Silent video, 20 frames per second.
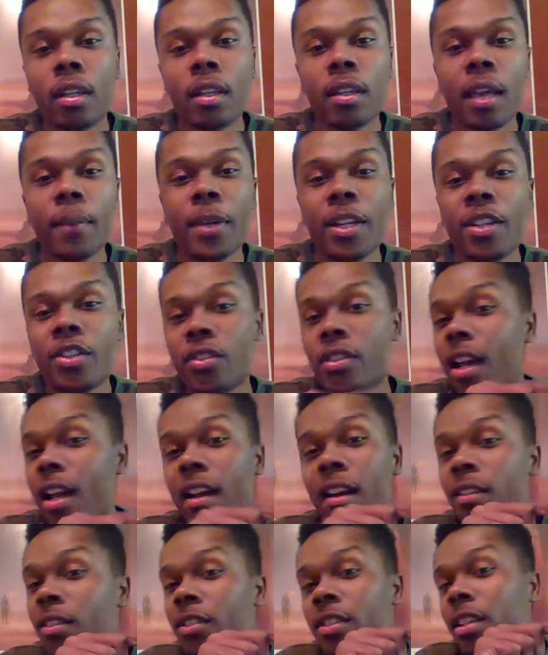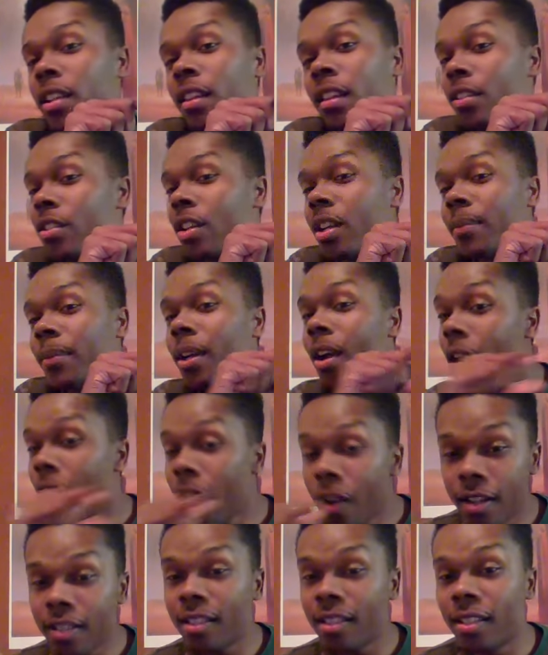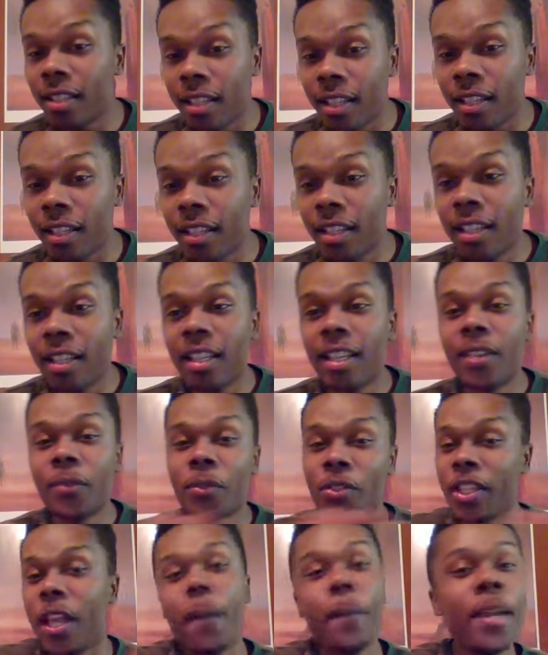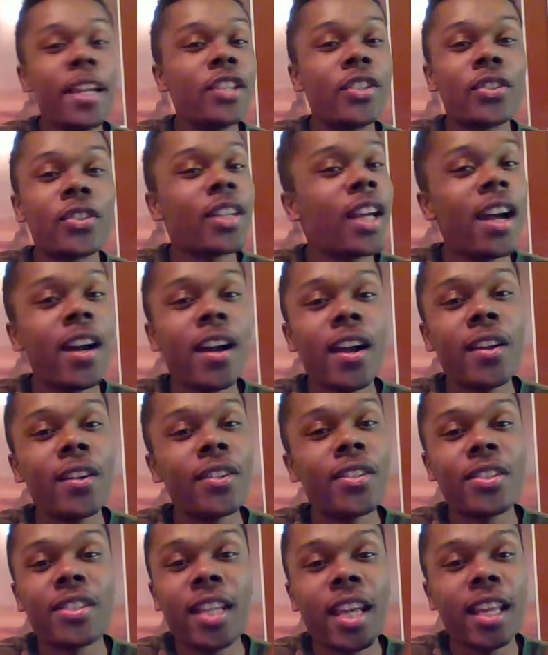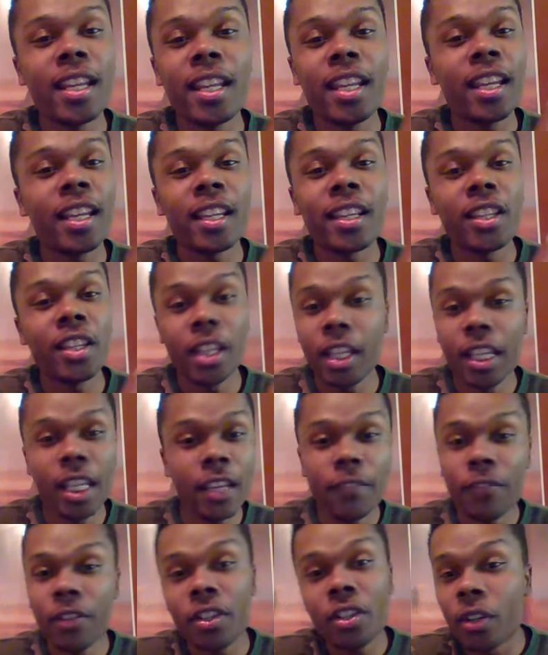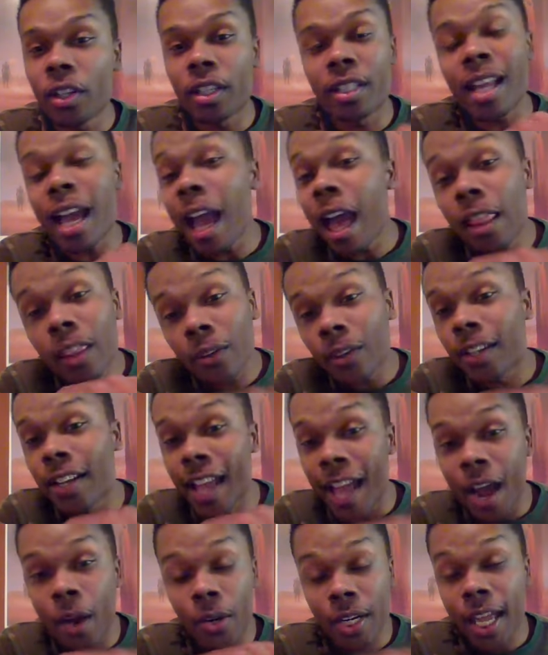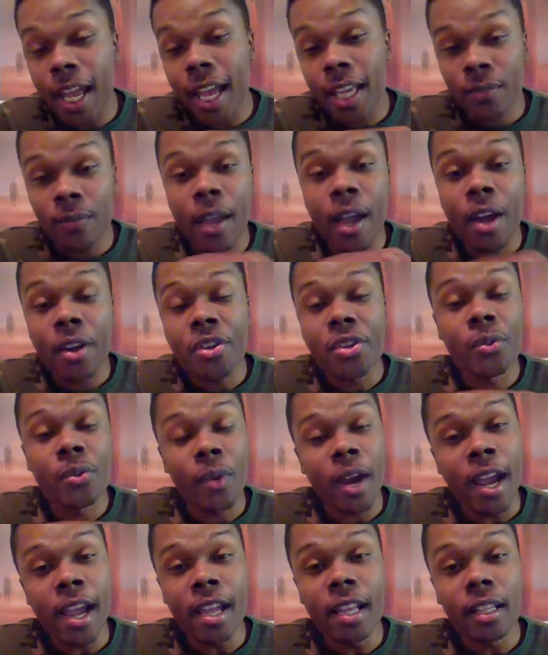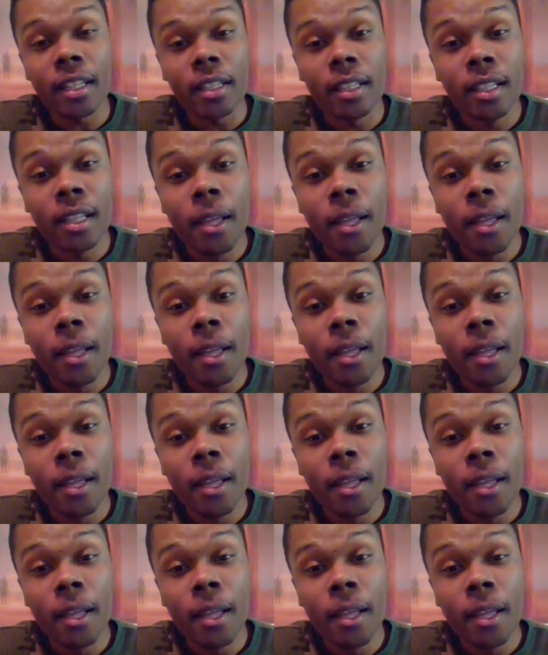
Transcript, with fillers: that means you're not understanding the term currency, which that means you're not understanding even your dollar and how it has value, right?